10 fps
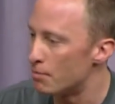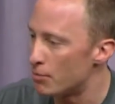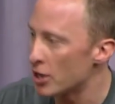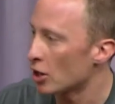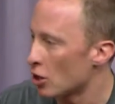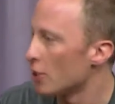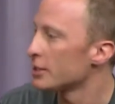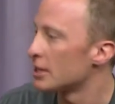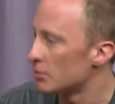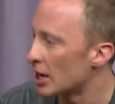bring a
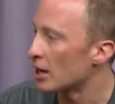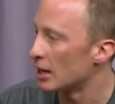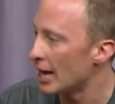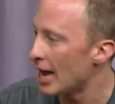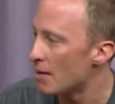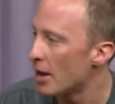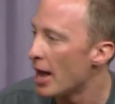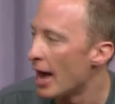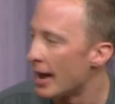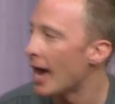concept out of the lab
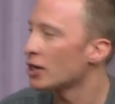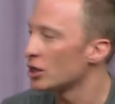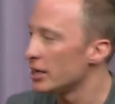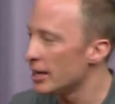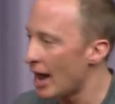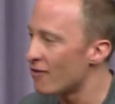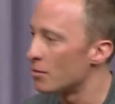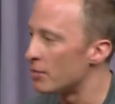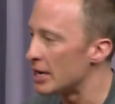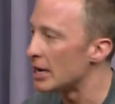and actually have
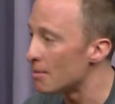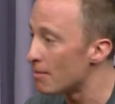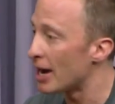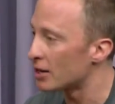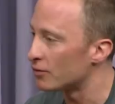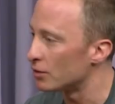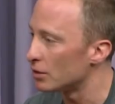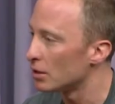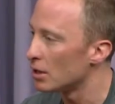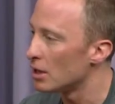it be impactful